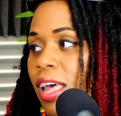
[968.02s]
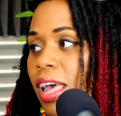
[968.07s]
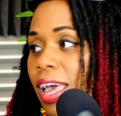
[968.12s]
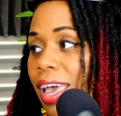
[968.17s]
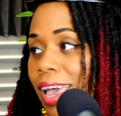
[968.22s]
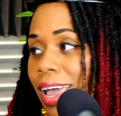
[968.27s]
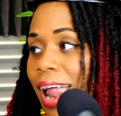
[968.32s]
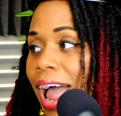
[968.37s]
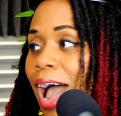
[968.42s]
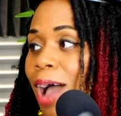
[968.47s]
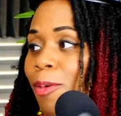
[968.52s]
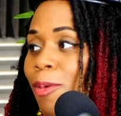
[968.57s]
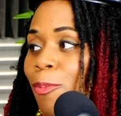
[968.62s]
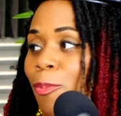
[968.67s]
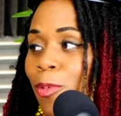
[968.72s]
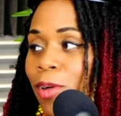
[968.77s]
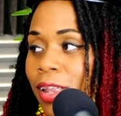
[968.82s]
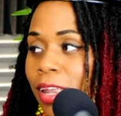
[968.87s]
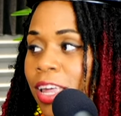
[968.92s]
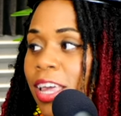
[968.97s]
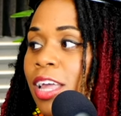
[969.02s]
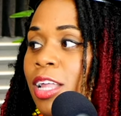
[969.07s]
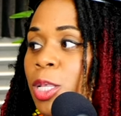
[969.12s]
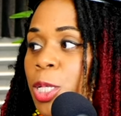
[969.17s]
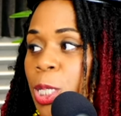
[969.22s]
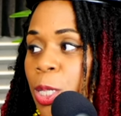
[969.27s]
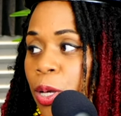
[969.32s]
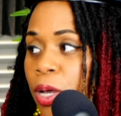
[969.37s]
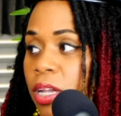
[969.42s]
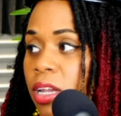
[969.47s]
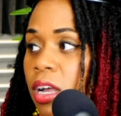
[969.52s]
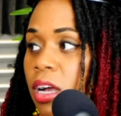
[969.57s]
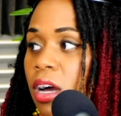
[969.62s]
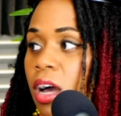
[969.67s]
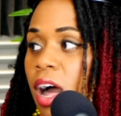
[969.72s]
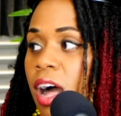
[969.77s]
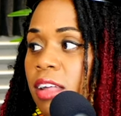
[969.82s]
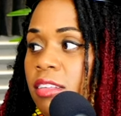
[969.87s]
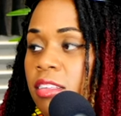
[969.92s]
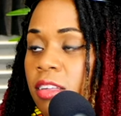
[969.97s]
And I really enjoyed their
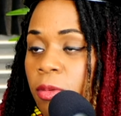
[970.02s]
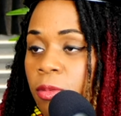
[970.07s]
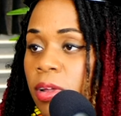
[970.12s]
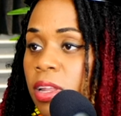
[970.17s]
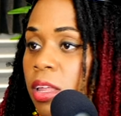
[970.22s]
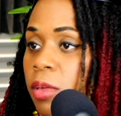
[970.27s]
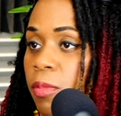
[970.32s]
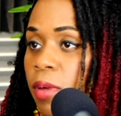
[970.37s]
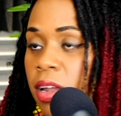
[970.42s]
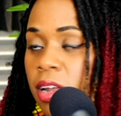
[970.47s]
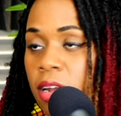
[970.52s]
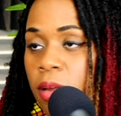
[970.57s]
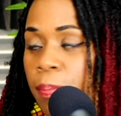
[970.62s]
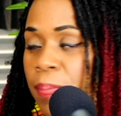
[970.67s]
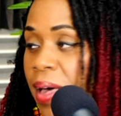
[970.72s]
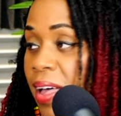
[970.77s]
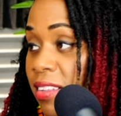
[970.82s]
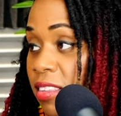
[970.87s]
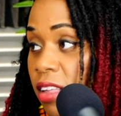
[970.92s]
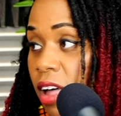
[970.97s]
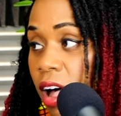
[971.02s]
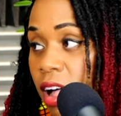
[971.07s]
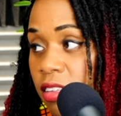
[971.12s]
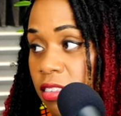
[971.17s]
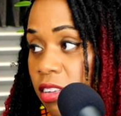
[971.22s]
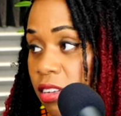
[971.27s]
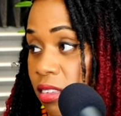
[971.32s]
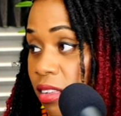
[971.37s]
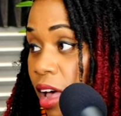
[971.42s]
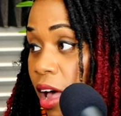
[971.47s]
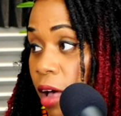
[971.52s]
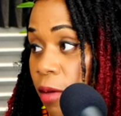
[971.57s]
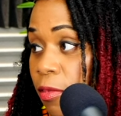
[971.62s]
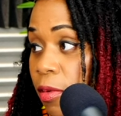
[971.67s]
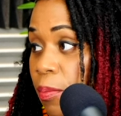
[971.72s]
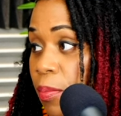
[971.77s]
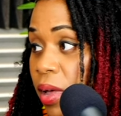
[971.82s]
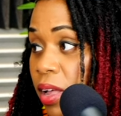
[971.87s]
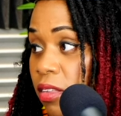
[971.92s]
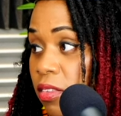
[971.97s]
concert. Really yeah. one of the best concerts I've ever
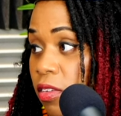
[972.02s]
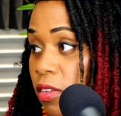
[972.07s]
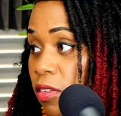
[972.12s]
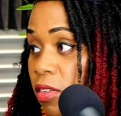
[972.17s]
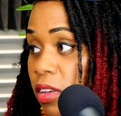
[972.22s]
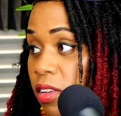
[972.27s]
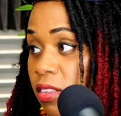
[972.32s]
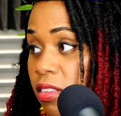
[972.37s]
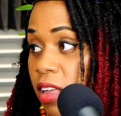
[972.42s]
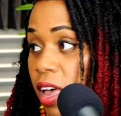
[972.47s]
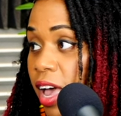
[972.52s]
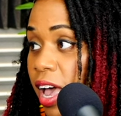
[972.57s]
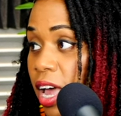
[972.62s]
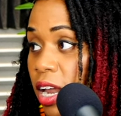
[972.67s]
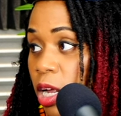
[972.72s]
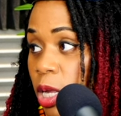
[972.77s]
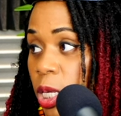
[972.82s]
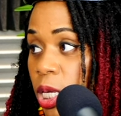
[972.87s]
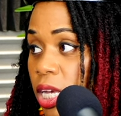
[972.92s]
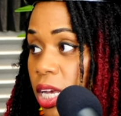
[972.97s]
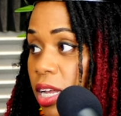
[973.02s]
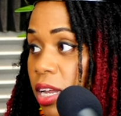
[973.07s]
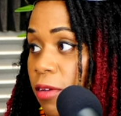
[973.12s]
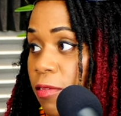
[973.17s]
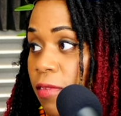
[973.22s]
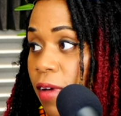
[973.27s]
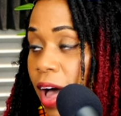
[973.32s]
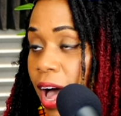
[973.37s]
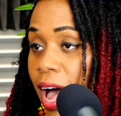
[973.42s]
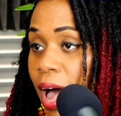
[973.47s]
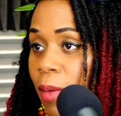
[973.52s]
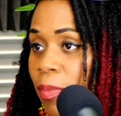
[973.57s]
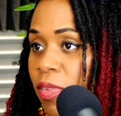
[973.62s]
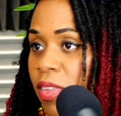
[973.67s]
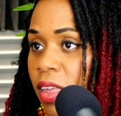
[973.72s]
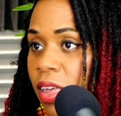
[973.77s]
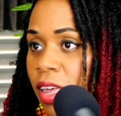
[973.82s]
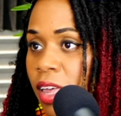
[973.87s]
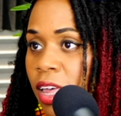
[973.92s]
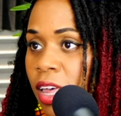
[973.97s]
been to. Just the energy, the vibes,
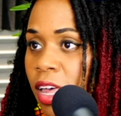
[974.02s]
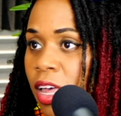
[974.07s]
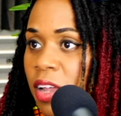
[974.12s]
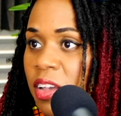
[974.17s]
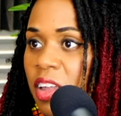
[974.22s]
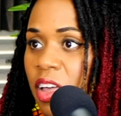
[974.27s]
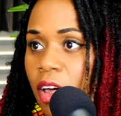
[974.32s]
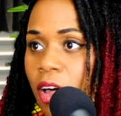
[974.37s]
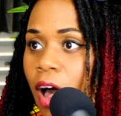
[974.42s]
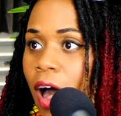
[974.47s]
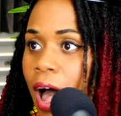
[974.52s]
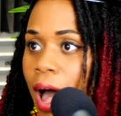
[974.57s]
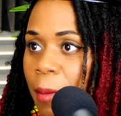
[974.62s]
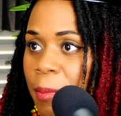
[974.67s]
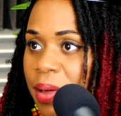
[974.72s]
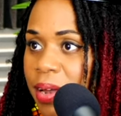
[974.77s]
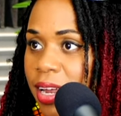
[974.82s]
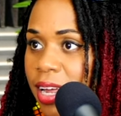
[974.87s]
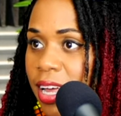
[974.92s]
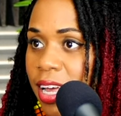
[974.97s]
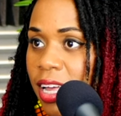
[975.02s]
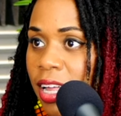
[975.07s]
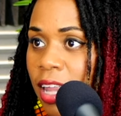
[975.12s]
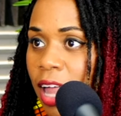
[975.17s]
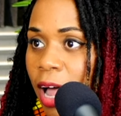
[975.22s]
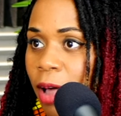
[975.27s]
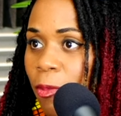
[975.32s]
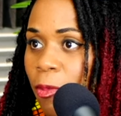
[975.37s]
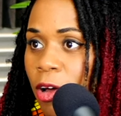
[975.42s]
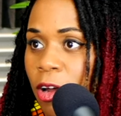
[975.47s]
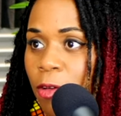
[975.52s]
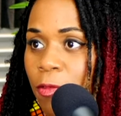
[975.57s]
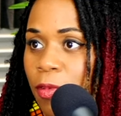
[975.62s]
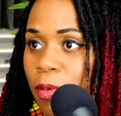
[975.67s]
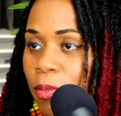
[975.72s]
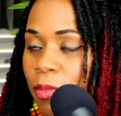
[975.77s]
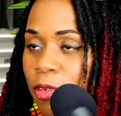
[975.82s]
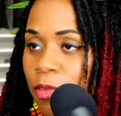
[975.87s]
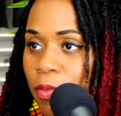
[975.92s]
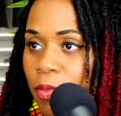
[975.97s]
the the comedy. Like one of
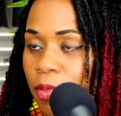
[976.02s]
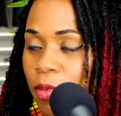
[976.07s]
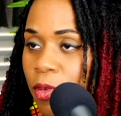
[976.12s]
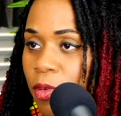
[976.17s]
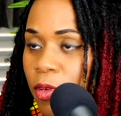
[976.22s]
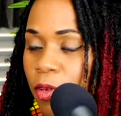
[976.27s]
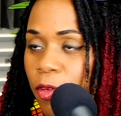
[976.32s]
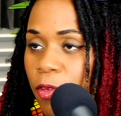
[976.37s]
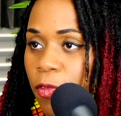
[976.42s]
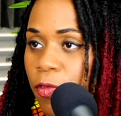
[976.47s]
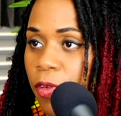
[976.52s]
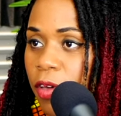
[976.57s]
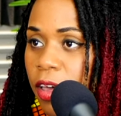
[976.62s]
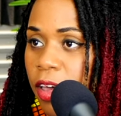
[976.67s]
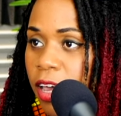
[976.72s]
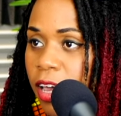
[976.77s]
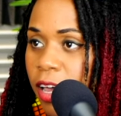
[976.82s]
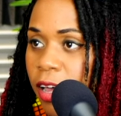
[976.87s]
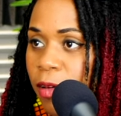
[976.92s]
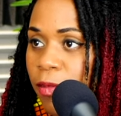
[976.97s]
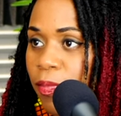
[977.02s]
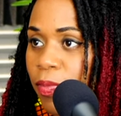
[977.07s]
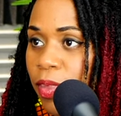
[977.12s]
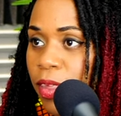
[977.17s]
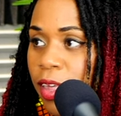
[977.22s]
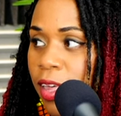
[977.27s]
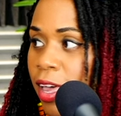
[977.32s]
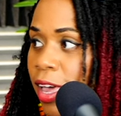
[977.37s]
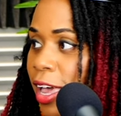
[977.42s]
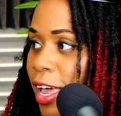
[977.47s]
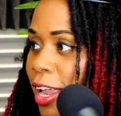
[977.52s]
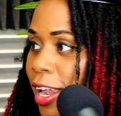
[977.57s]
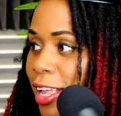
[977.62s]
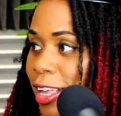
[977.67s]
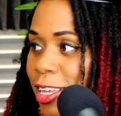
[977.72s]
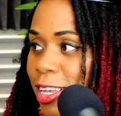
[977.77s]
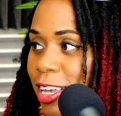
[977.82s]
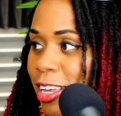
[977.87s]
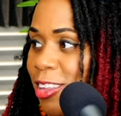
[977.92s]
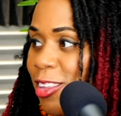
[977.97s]
them's goofy. And
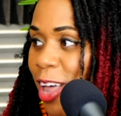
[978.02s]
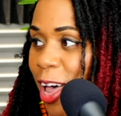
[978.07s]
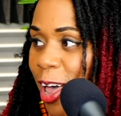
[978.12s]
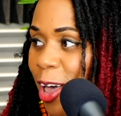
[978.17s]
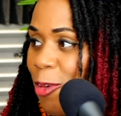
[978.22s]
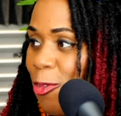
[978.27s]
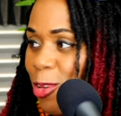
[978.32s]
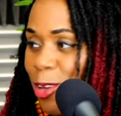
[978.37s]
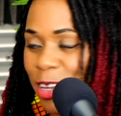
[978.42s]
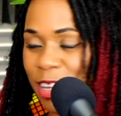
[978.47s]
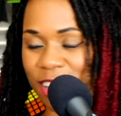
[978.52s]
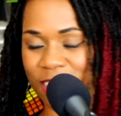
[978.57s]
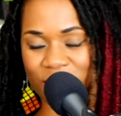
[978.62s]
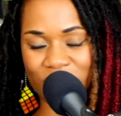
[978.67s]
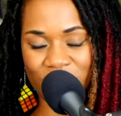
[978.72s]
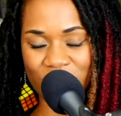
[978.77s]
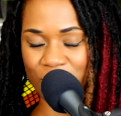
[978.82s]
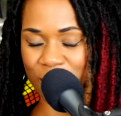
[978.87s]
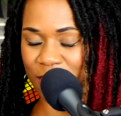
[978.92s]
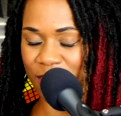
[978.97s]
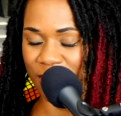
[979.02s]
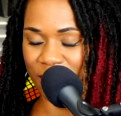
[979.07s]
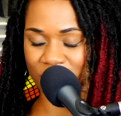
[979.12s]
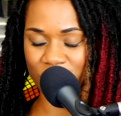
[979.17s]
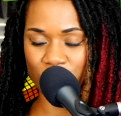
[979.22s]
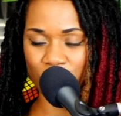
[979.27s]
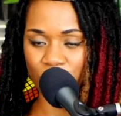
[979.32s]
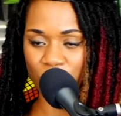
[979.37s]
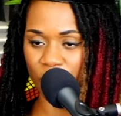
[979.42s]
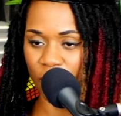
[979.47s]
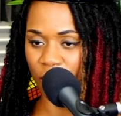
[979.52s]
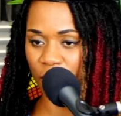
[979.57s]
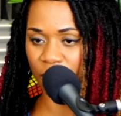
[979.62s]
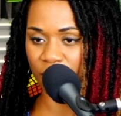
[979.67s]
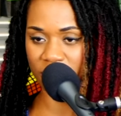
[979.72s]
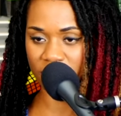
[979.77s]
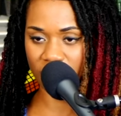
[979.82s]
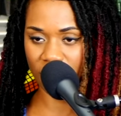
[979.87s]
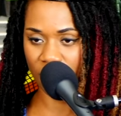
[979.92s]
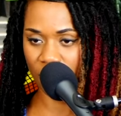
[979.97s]
it's just like it was just it was just cool. It
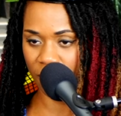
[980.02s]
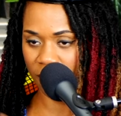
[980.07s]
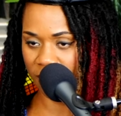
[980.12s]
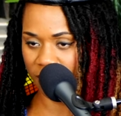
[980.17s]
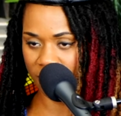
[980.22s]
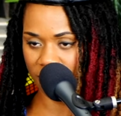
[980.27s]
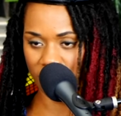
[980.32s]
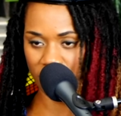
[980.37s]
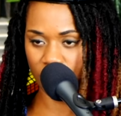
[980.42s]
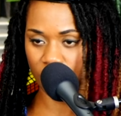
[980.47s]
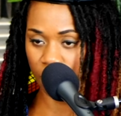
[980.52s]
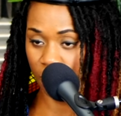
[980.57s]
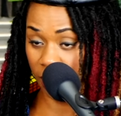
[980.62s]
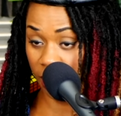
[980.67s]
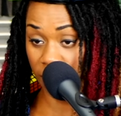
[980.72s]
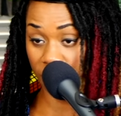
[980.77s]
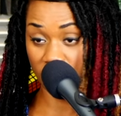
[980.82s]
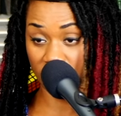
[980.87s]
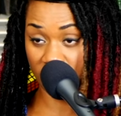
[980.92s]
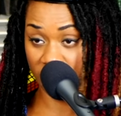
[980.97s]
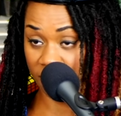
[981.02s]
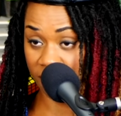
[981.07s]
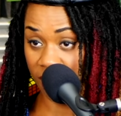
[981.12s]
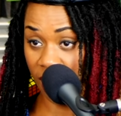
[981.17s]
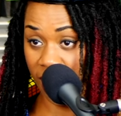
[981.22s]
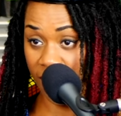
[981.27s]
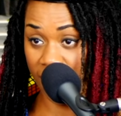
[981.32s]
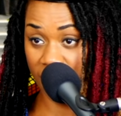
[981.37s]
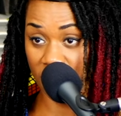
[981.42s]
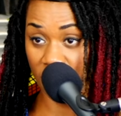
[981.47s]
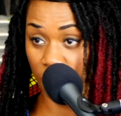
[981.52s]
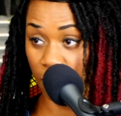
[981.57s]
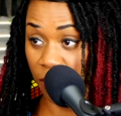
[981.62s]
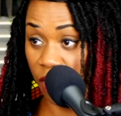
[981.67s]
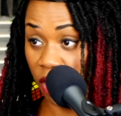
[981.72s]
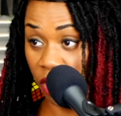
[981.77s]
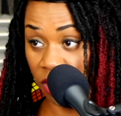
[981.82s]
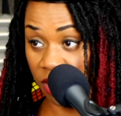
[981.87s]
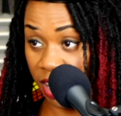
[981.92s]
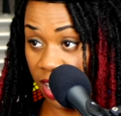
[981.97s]
was it was a really good set. The
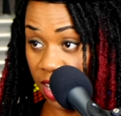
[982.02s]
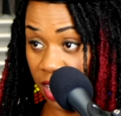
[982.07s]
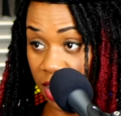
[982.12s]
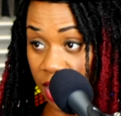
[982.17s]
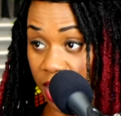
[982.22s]
music, the